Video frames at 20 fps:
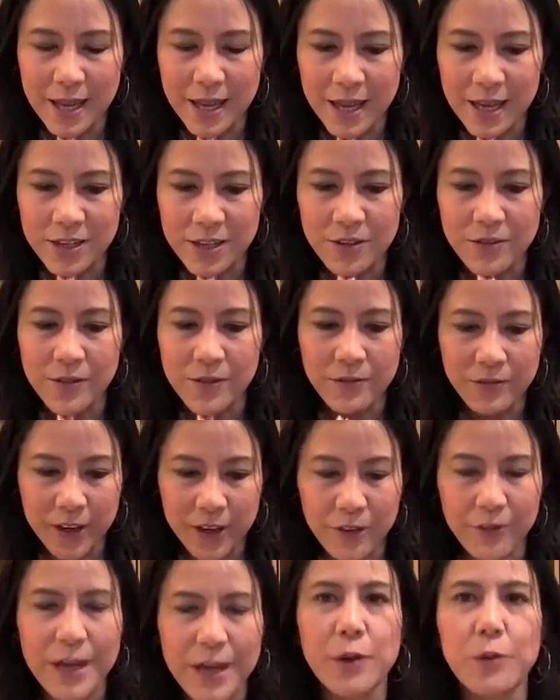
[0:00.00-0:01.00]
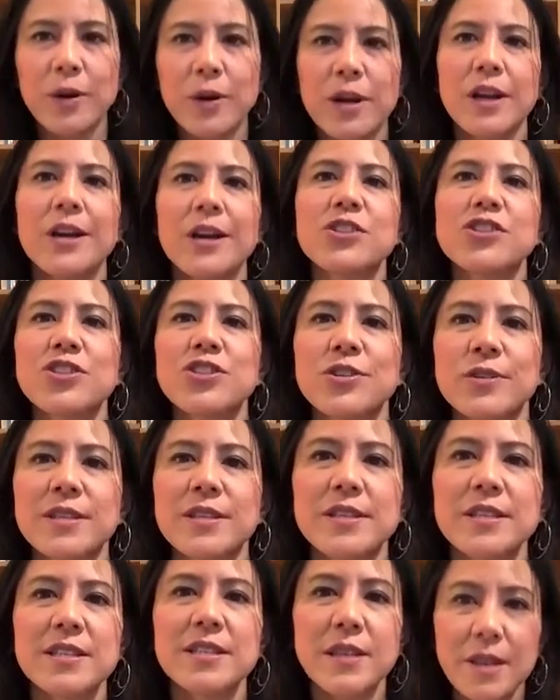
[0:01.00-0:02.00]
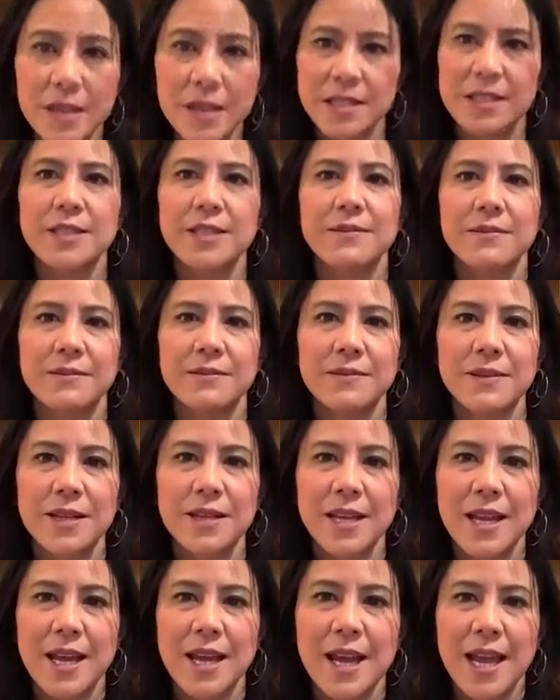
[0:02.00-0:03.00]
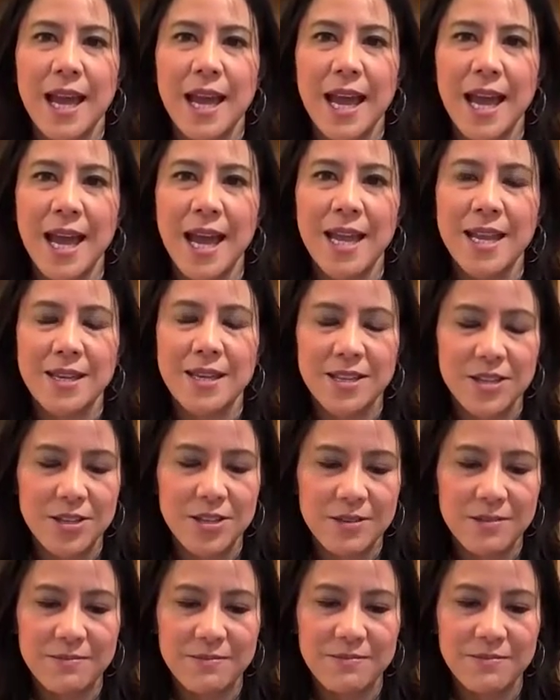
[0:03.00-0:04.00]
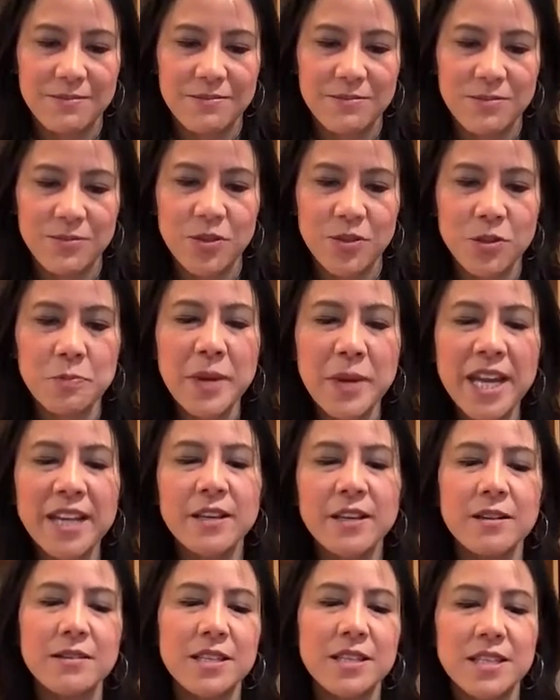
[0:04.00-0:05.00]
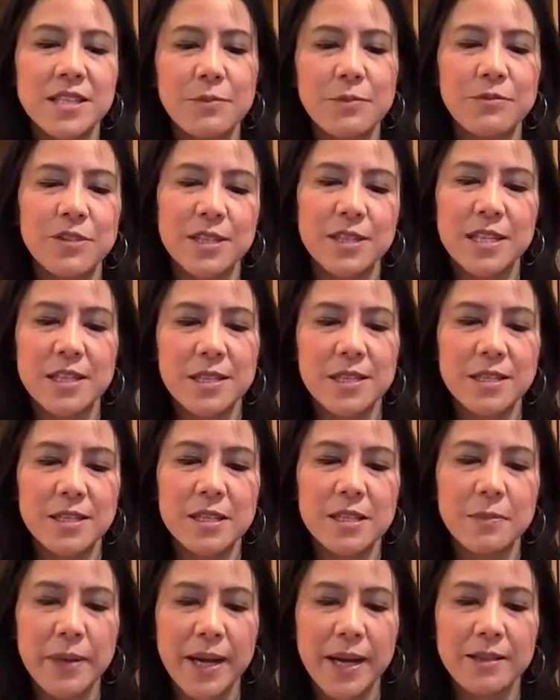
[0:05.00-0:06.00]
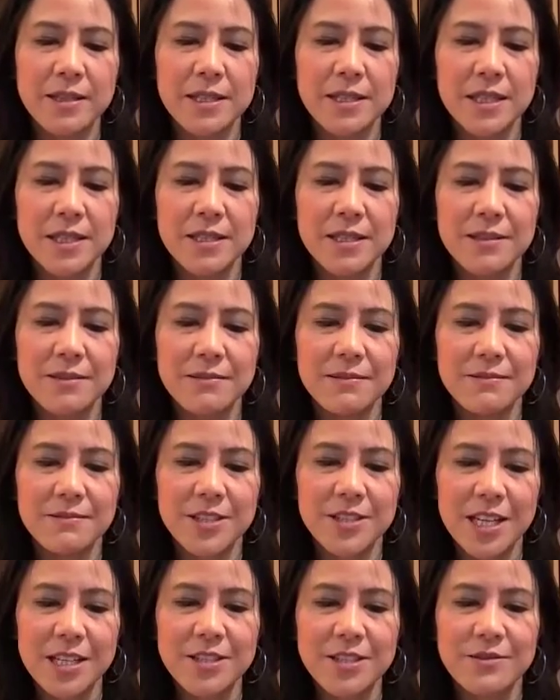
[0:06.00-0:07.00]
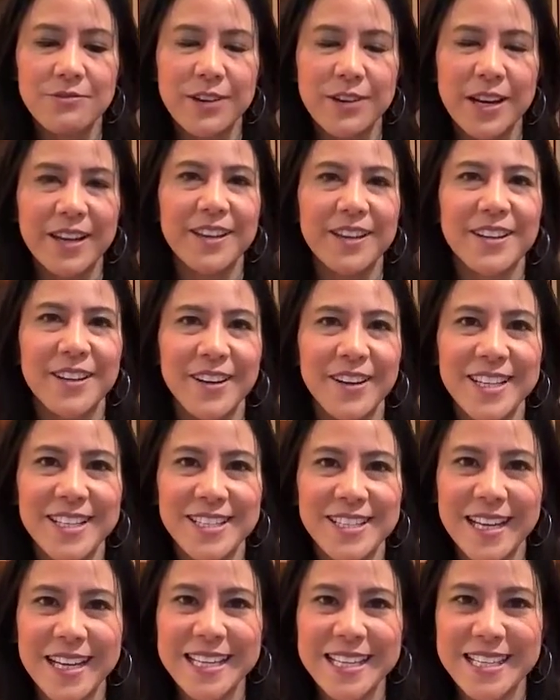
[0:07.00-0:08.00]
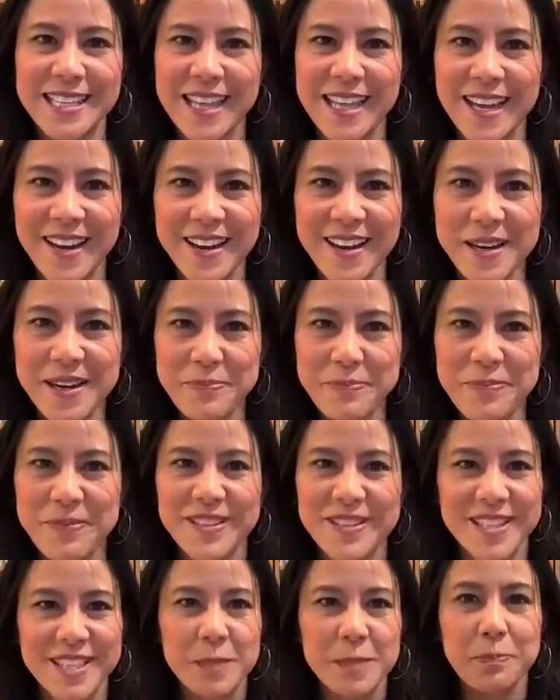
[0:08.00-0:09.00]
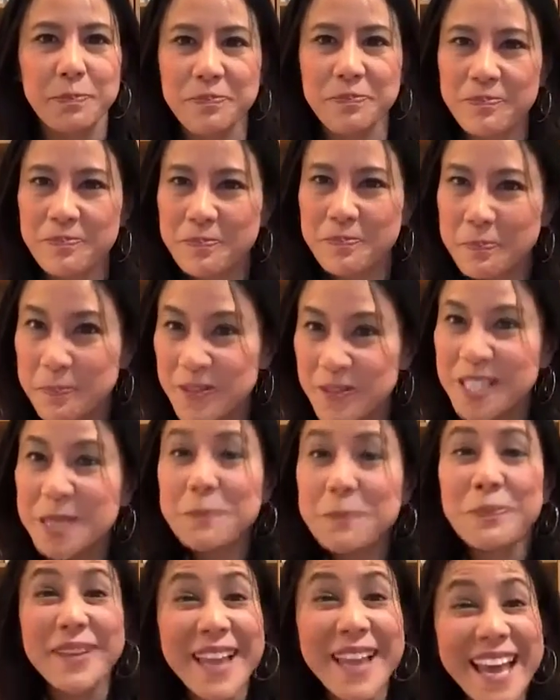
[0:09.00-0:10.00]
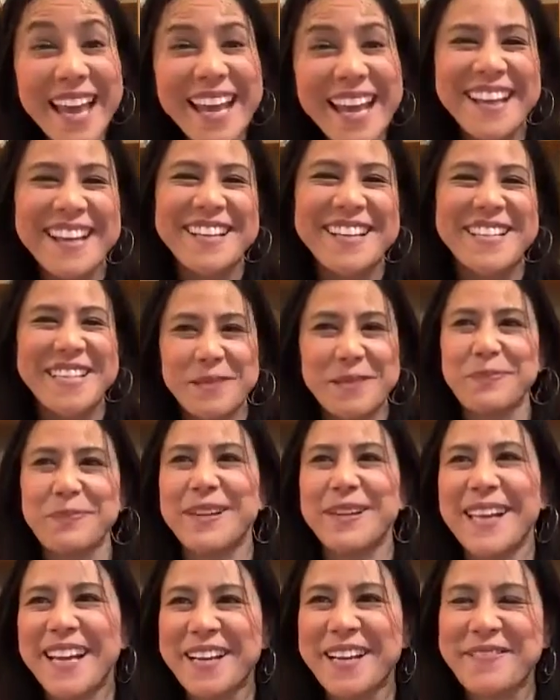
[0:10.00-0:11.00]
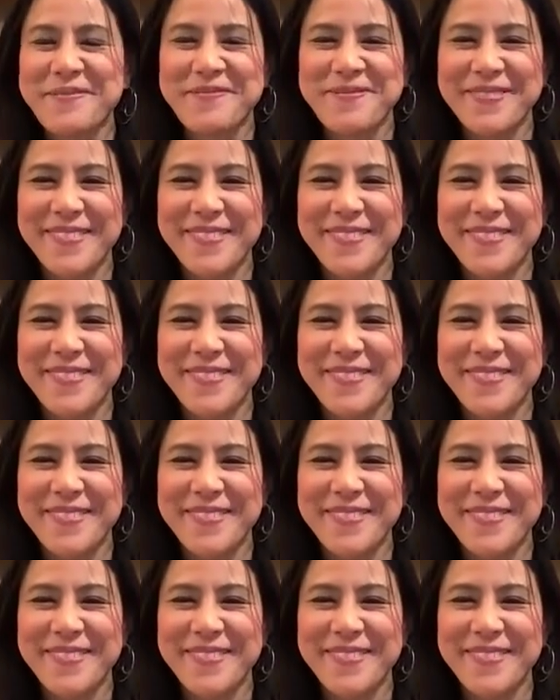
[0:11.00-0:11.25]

and figure out what are our truest desires. And you may notice some resistance about it. Just recognize that it's there, but just just play, just play.